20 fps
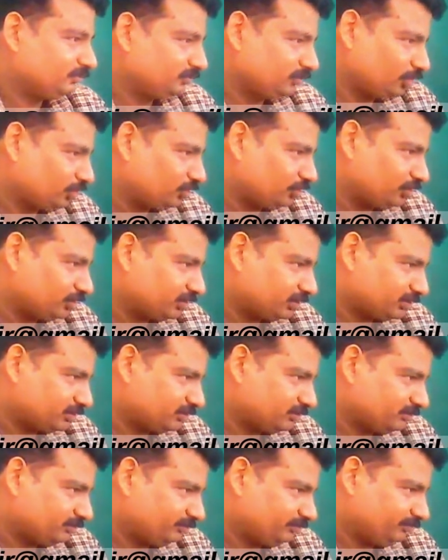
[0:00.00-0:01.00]
Not got
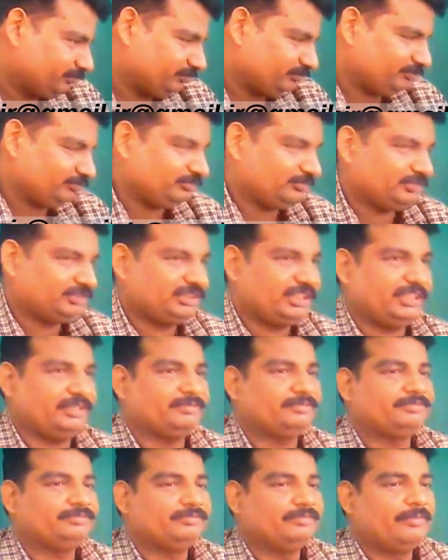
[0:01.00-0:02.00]
it. See,
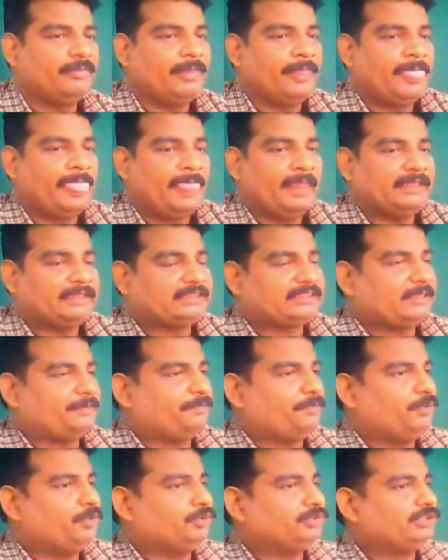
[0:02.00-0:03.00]

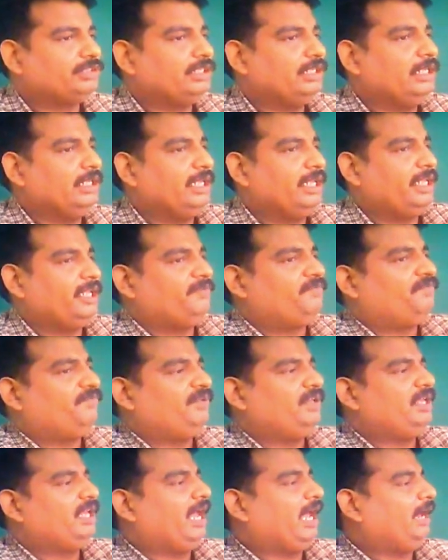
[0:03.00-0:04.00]
suppose if
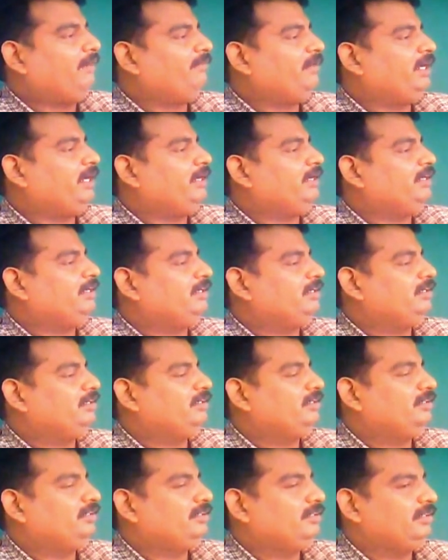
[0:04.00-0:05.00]
we have
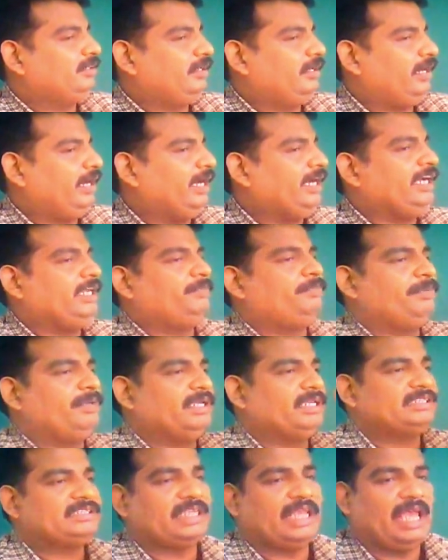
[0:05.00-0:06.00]

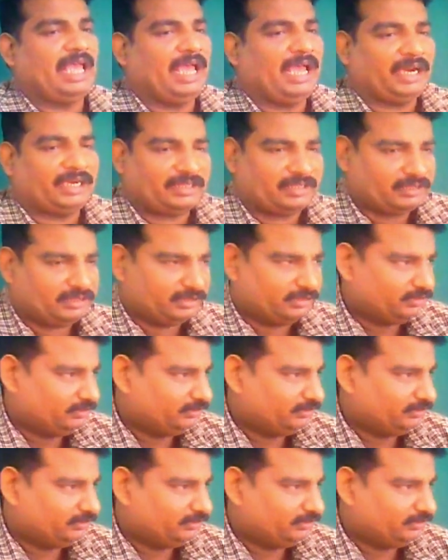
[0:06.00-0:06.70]
NDPS Act